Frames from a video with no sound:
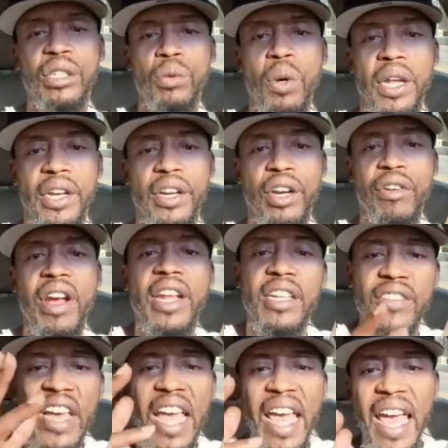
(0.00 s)
one of the greatest,
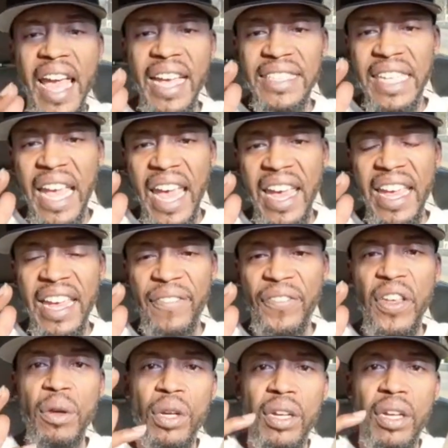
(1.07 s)
as if
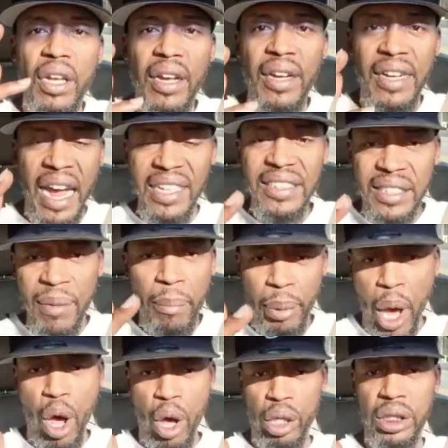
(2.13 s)
he would have got some
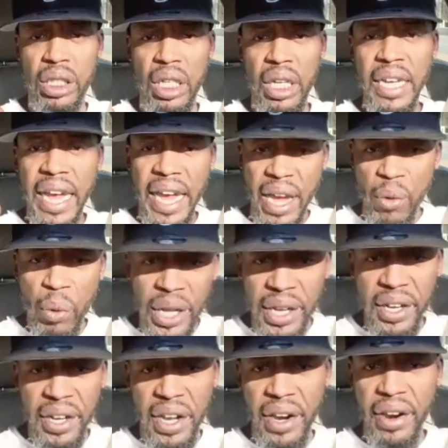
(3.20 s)
balls and went in
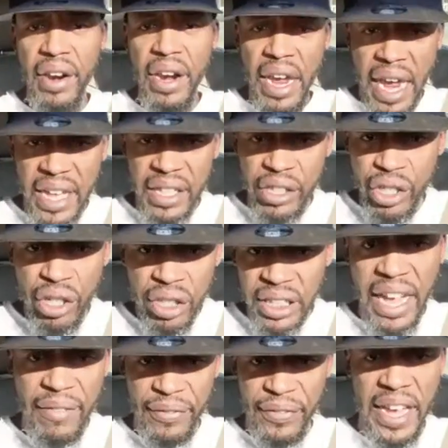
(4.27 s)
there and took
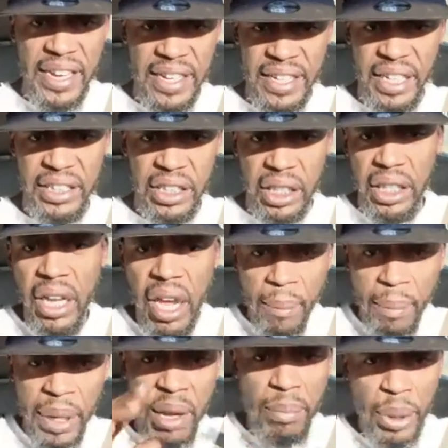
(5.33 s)
that fight initially.
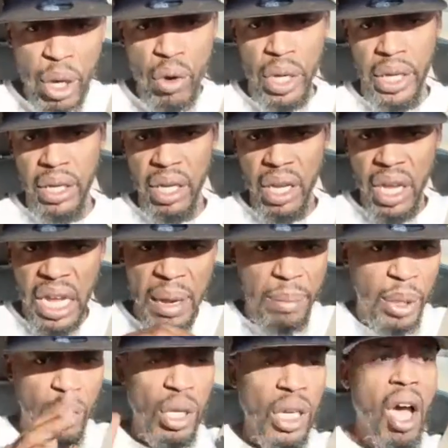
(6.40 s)
But he blew it. He
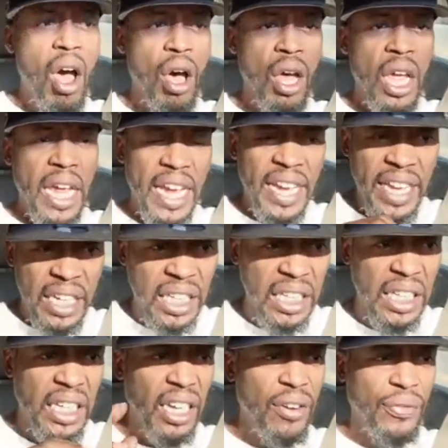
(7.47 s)
blew it all. And he could
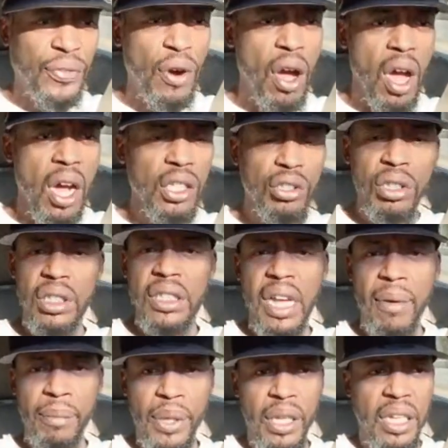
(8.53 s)
have did it for $100 and
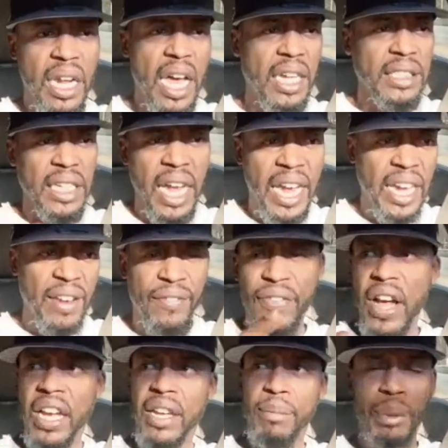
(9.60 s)
some million, and he
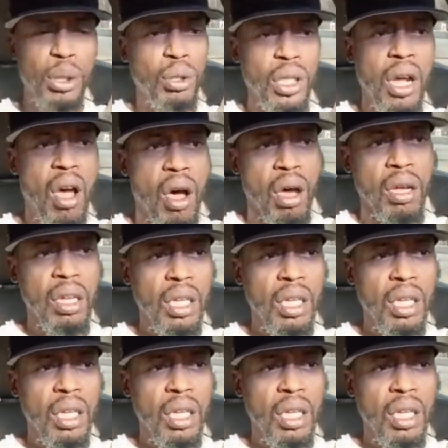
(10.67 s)
fucking blew it all.